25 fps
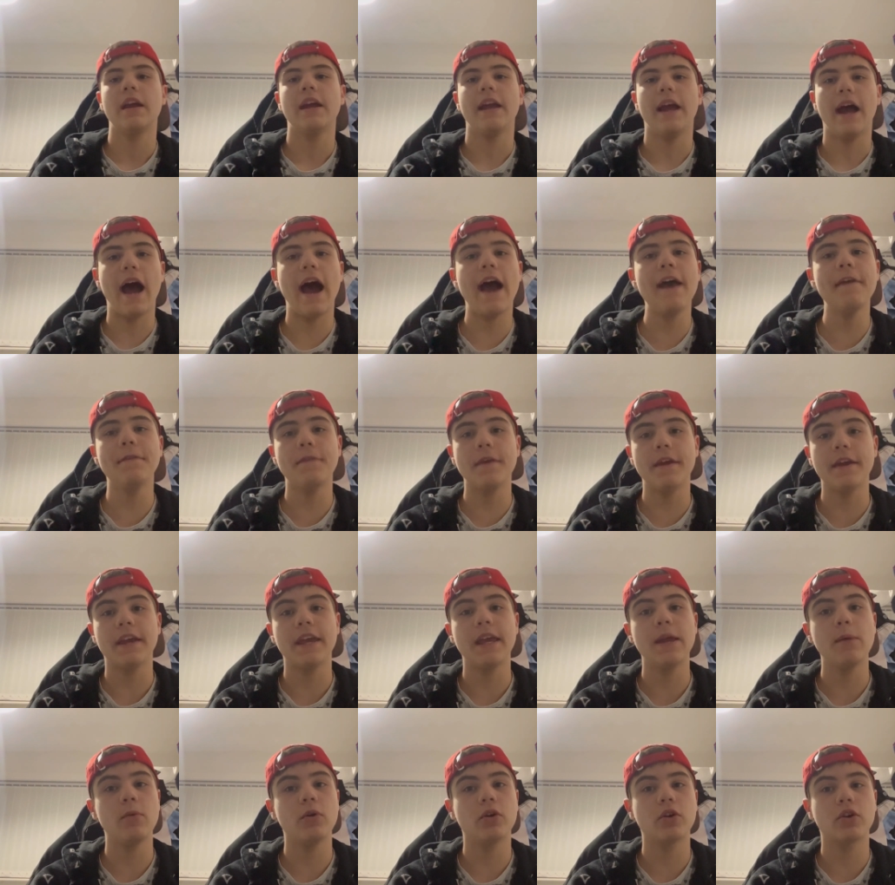I think
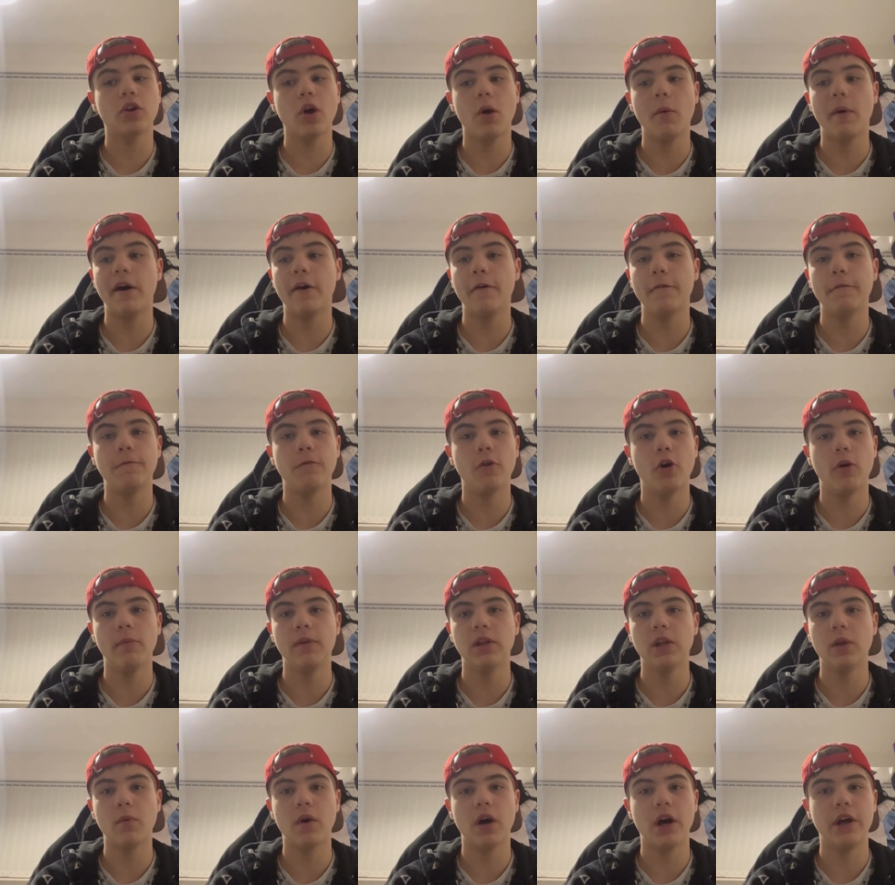he will go out of
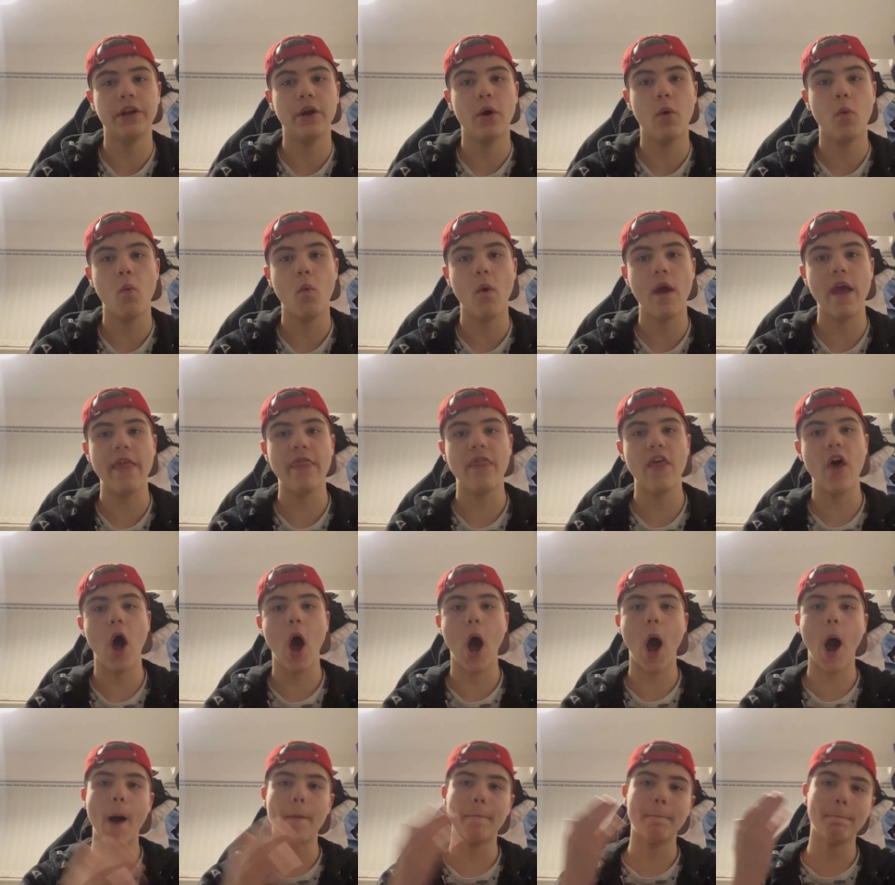Formula 1 with
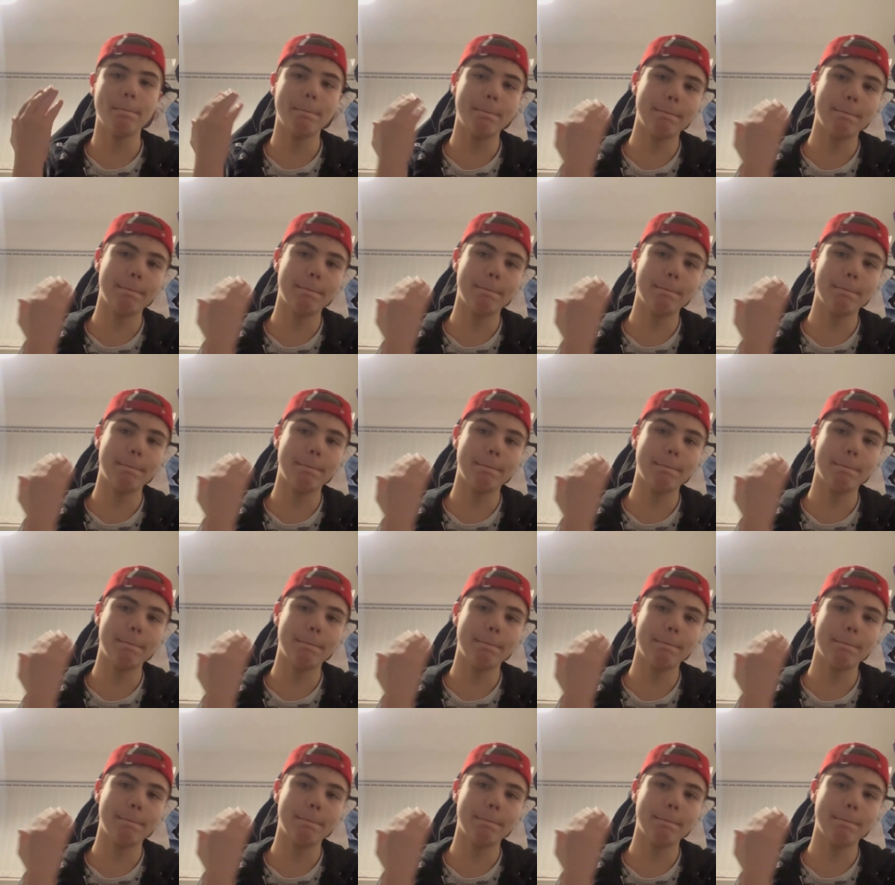a